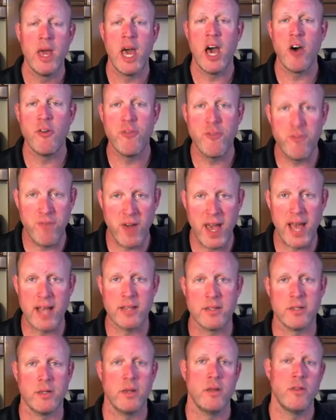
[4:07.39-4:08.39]
How
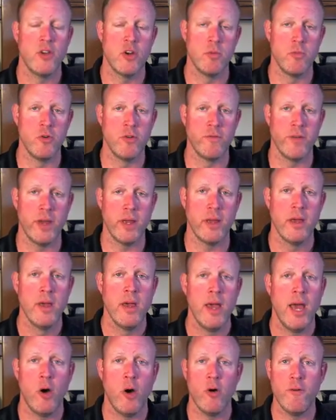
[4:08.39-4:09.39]
fast they're moving,
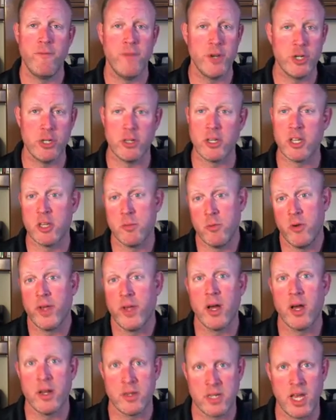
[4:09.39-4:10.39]
how efficiently they're
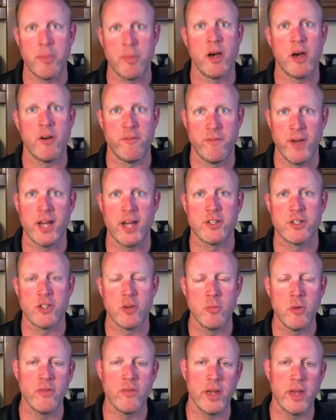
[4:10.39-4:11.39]
moving on top of how fast
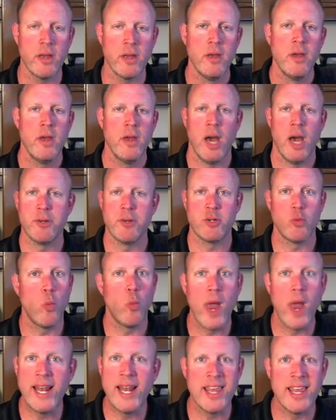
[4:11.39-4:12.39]
they're moving, how much
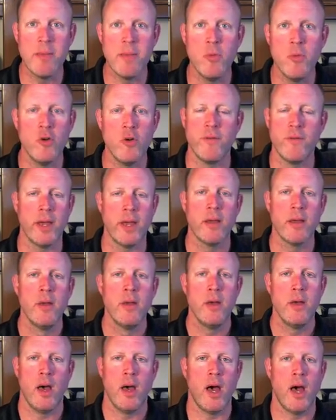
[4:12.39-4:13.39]
weight are they moving,
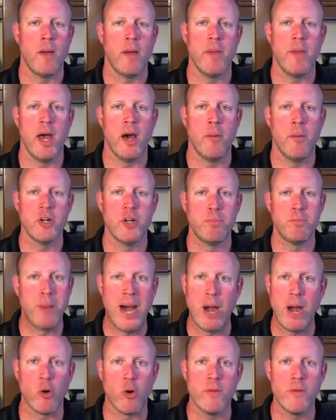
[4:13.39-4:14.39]
how much
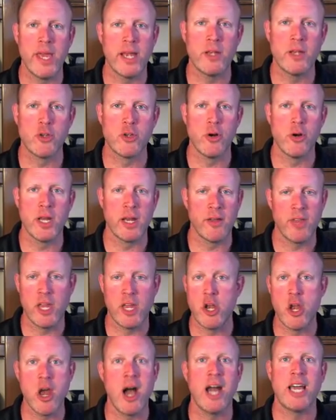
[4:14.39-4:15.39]
power are they exerting, are
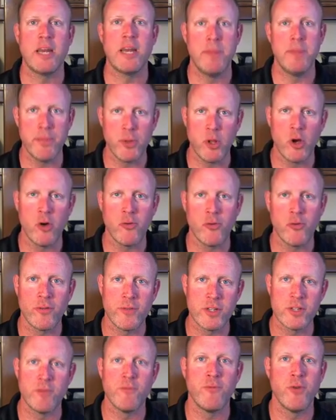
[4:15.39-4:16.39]
they knocking people over
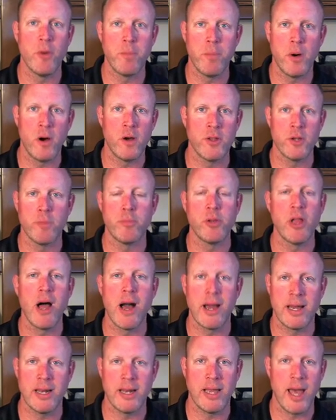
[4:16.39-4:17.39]
if it's in football and they're
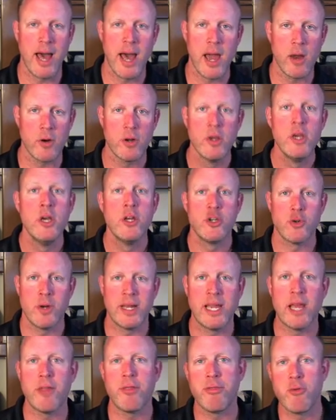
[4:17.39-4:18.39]
blocking a guy or
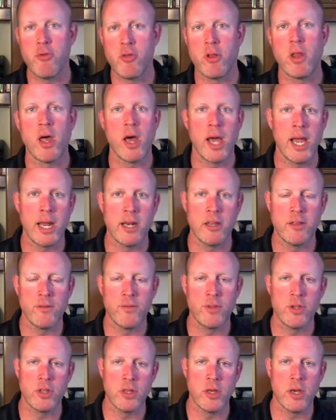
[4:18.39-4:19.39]
trying to get through the line
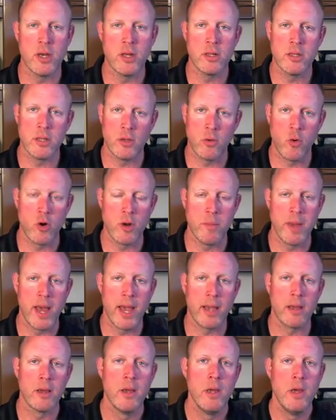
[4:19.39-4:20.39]
to the
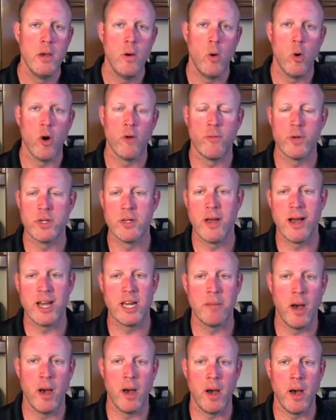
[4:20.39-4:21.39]
quarterback, or if we're
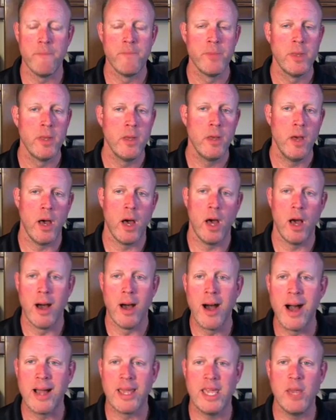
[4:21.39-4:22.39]
talking about
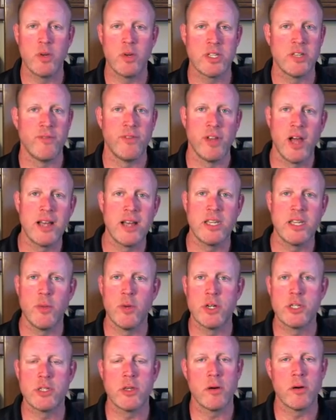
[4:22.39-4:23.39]
hockey, what's the velocity in
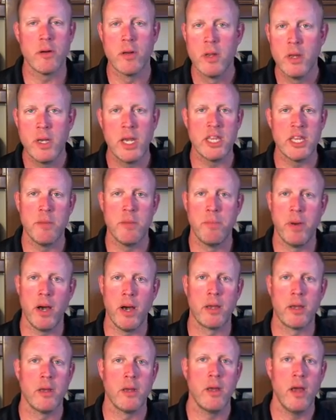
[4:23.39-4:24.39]
which they're hitting the
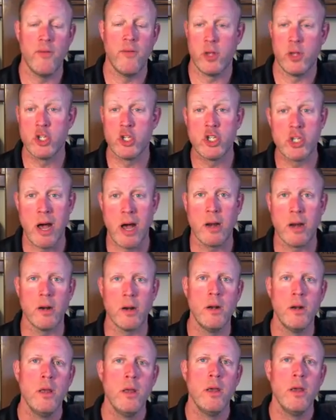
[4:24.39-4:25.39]
puck,
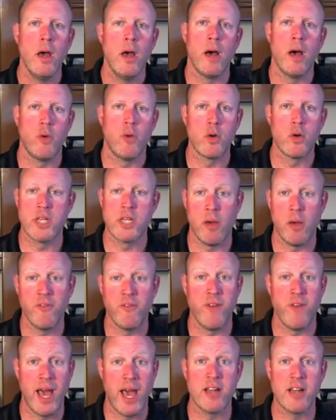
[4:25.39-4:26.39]
soccer, of course how
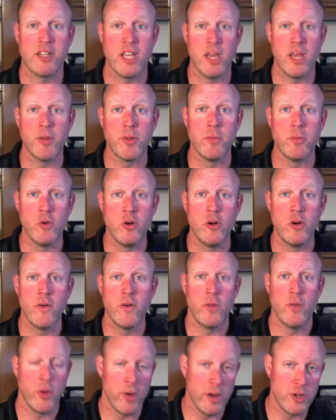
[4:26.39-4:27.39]
fast they're able to
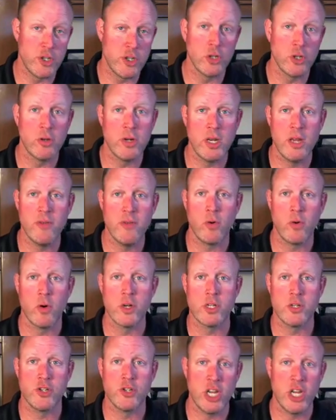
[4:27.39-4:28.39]
move, their agility, of
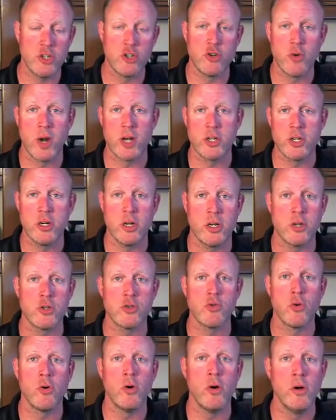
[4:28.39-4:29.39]
course, change of direction and
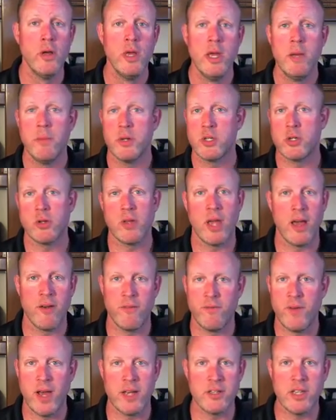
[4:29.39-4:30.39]
control, but certainly how
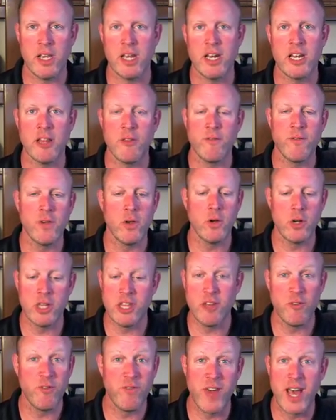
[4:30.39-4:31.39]
fast they get on the field
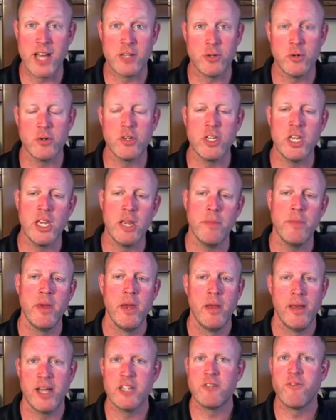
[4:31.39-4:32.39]
of the faster team.
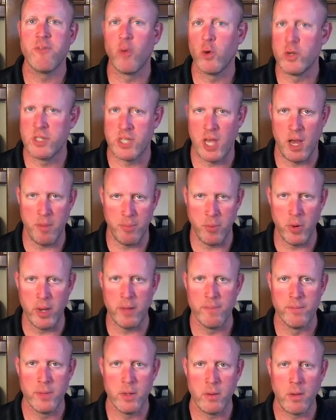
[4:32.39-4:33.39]
That's force
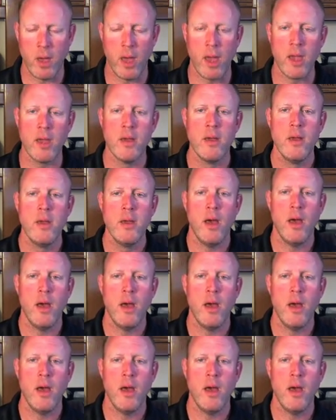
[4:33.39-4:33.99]
output. Okay,